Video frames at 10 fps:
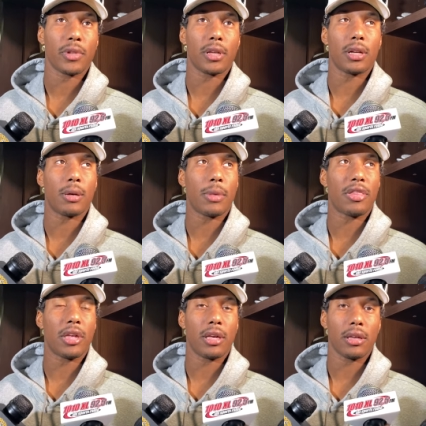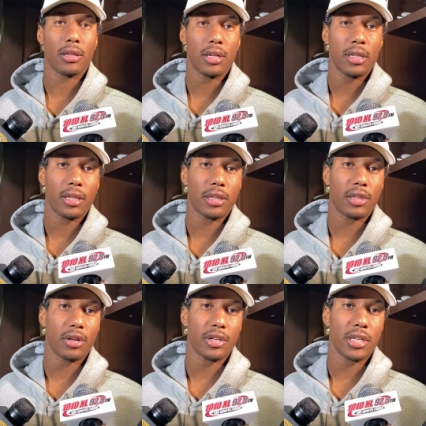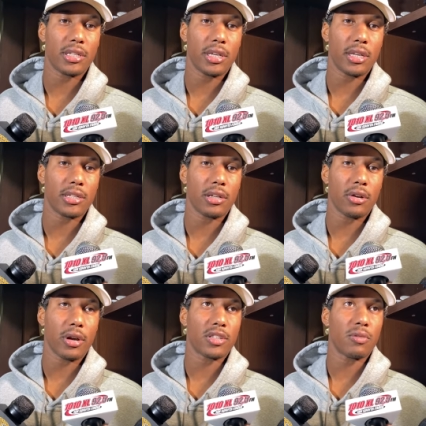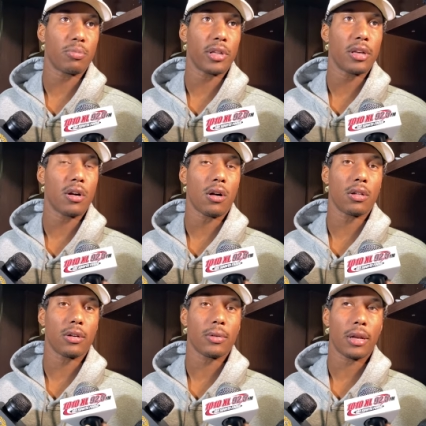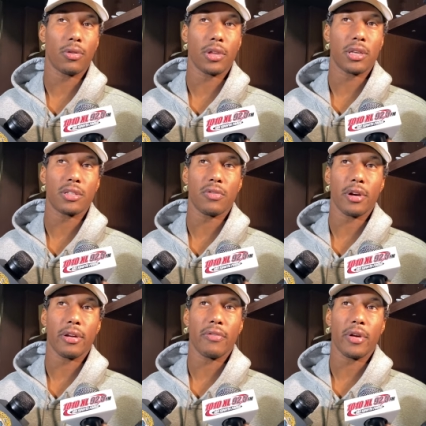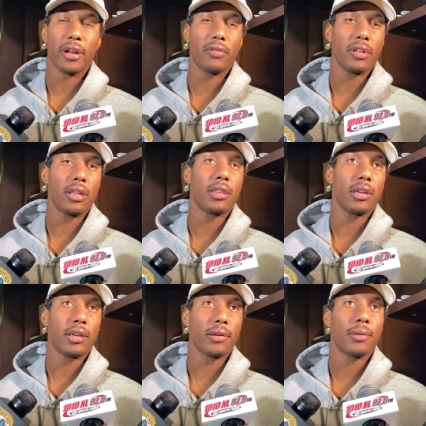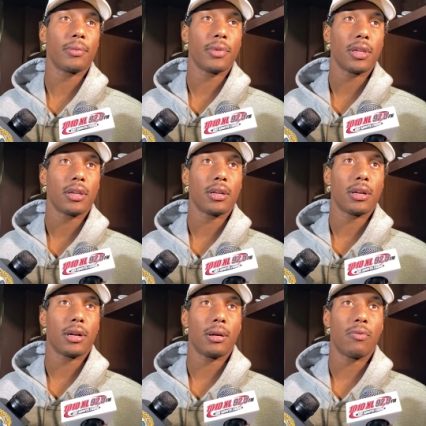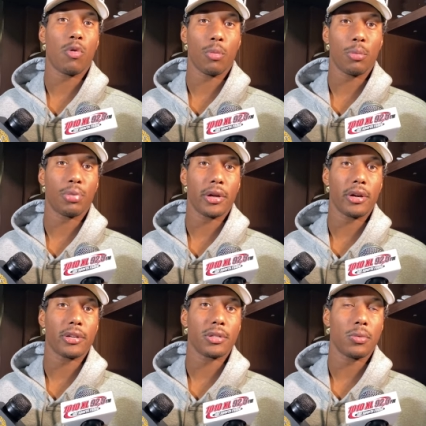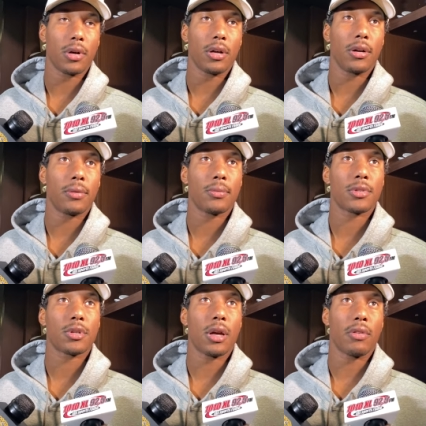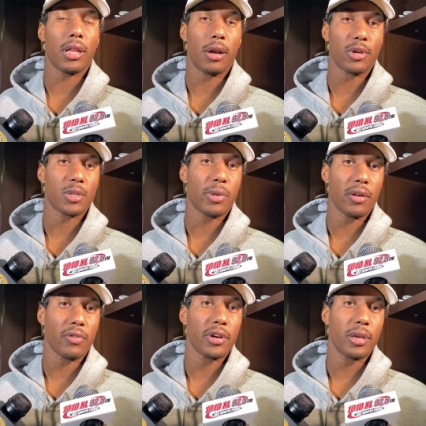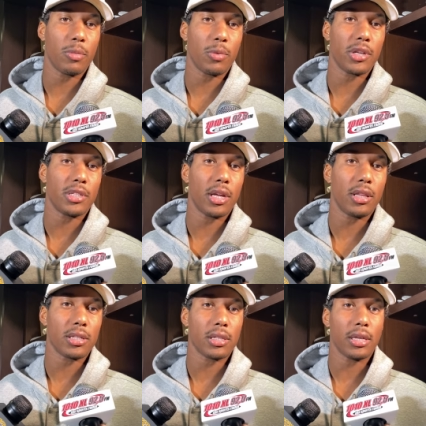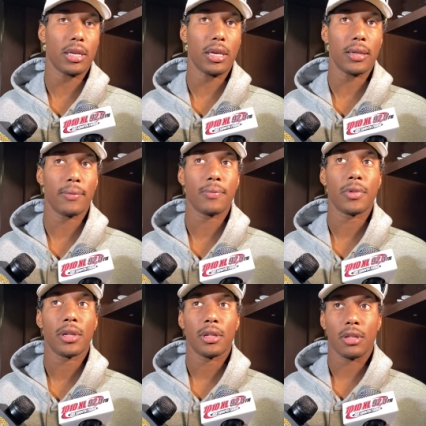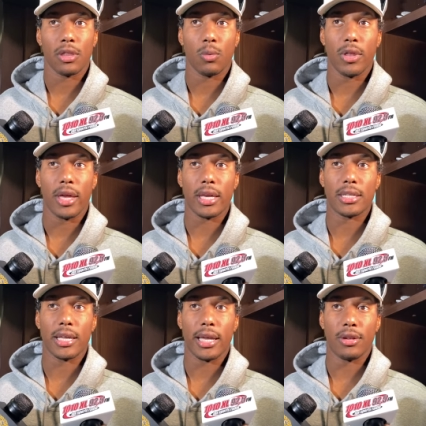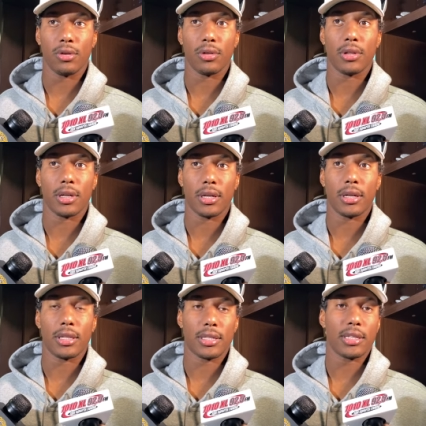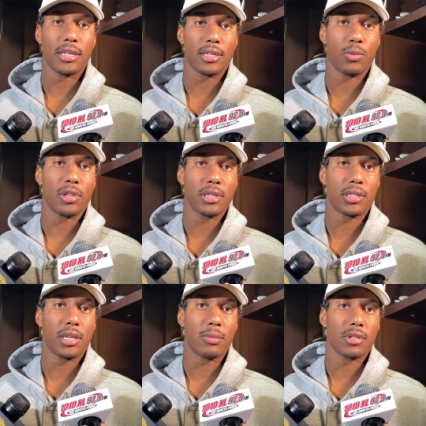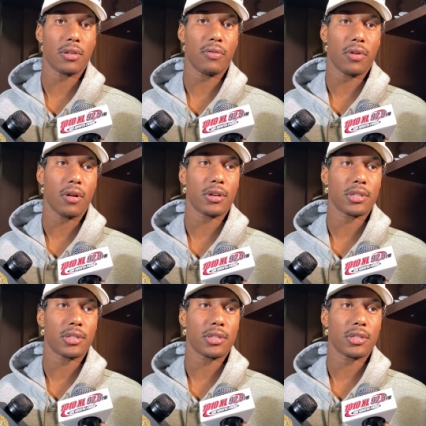Um, I think that their DC is an aggressive play caller. I don't think he's very afraid of anything. Uh, former player as well, so I have a lot of respect for him and what he's done in this league and the way that he's handled uh, this season with his team so far.